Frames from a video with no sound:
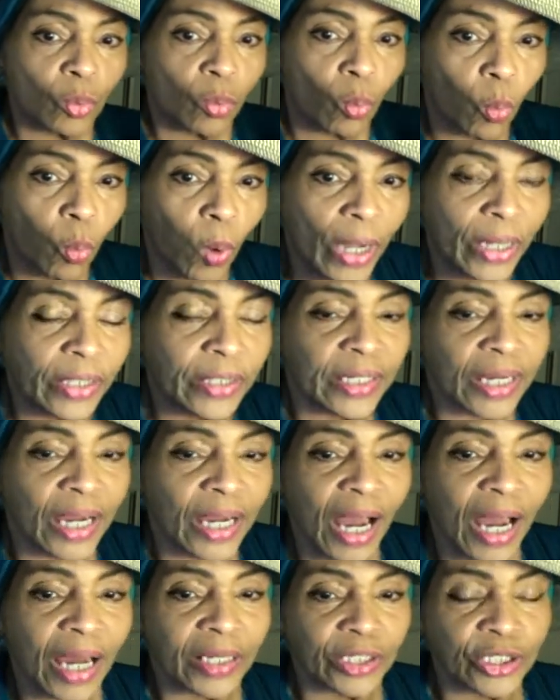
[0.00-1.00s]
what
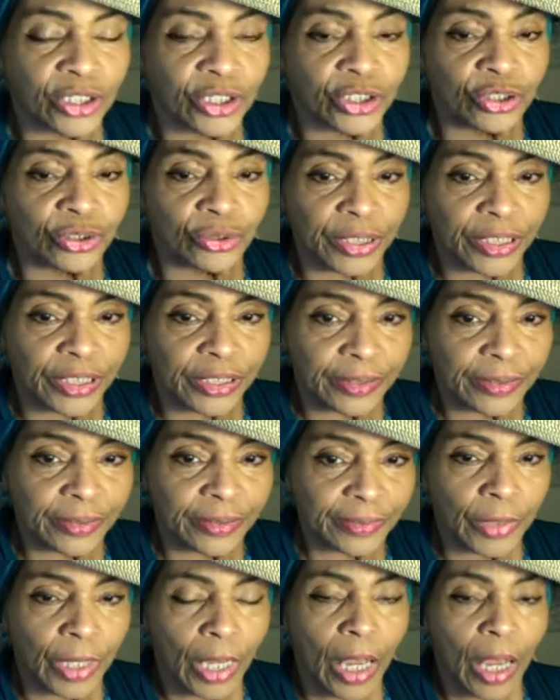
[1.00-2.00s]
God is doing.
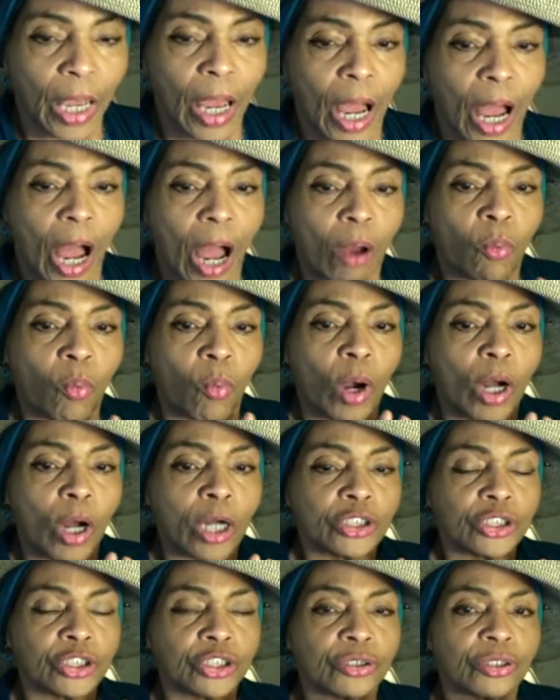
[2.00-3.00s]
I
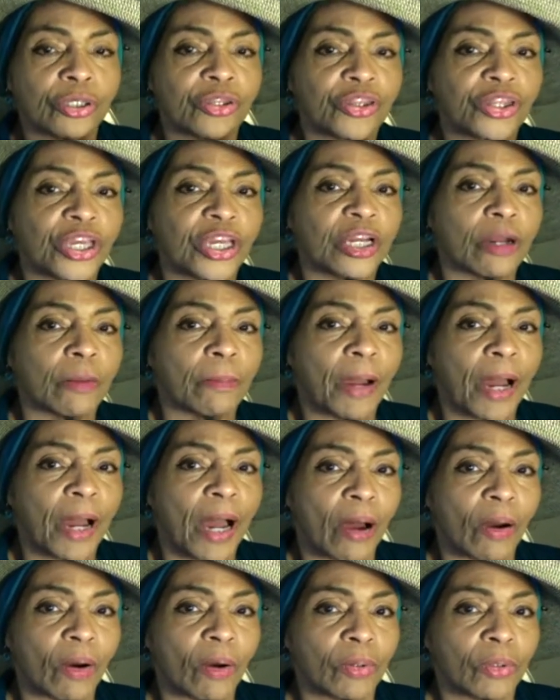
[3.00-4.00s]
want you to think
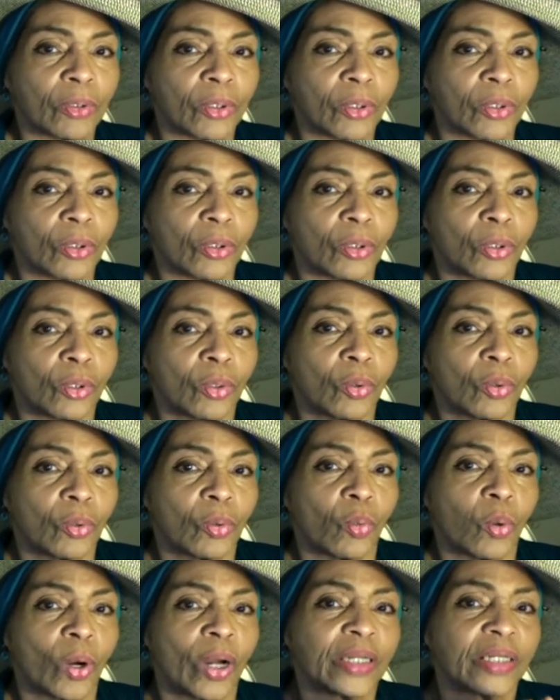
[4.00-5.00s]
about
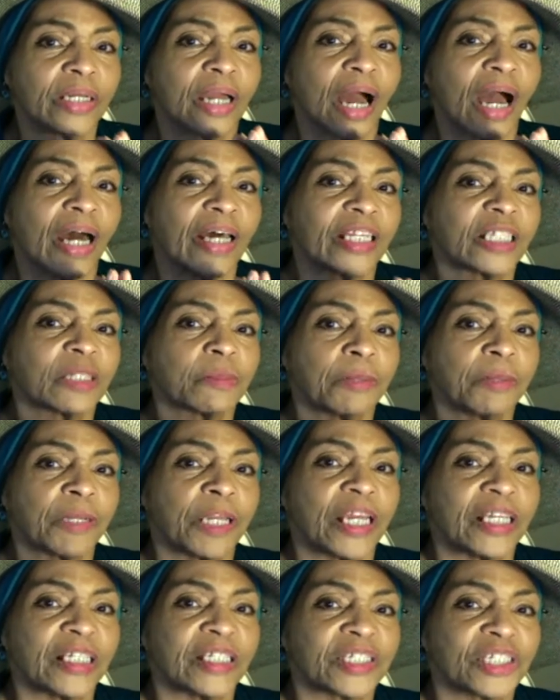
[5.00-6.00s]
what God has
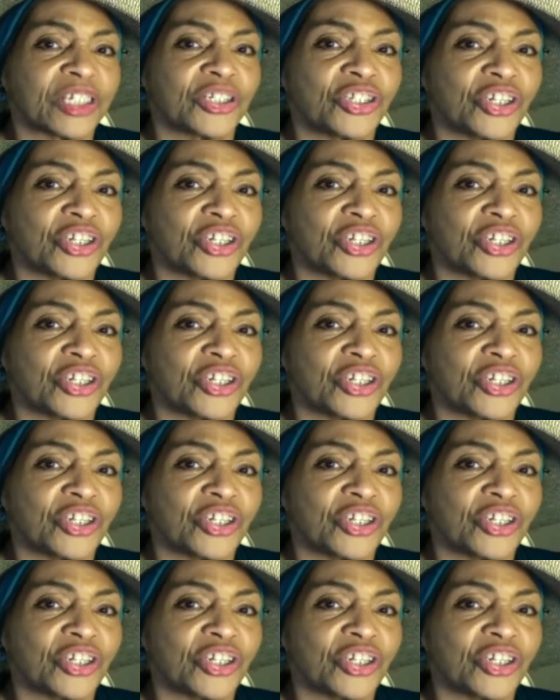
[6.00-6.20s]
placed in